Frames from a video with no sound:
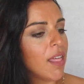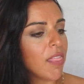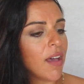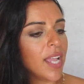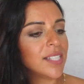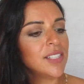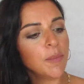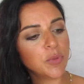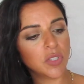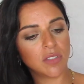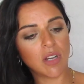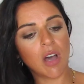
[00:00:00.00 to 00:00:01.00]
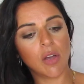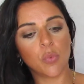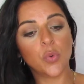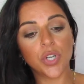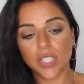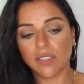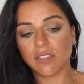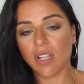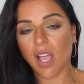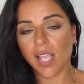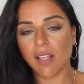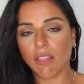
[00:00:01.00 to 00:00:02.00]
The exceptions are words
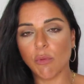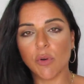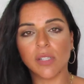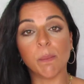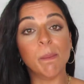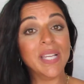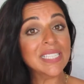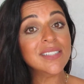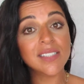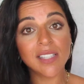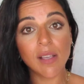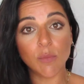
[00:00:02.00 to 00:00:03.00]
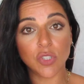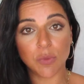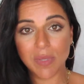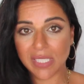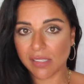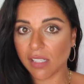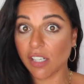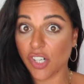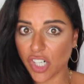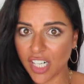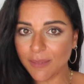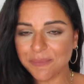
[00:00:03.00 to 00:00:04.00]
like the word bint, which means
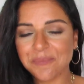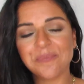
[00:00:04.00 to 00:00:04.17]
girl.